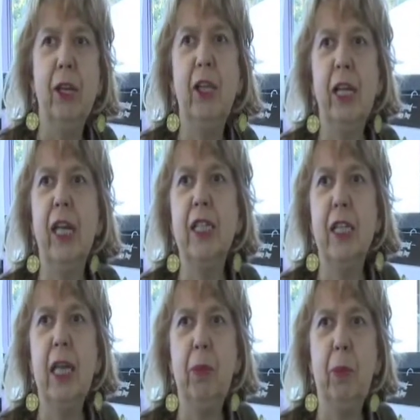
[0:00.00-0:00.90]
them
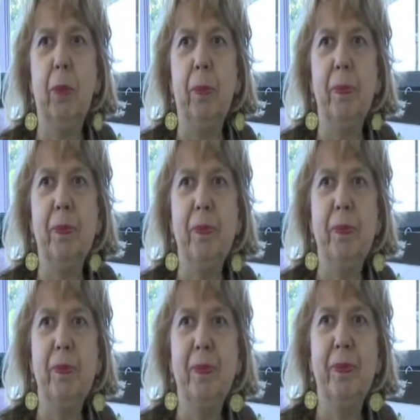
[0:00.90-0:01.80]
believe that something can
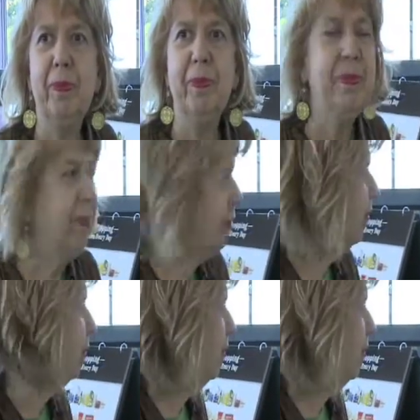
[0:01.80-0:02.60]
actually happen.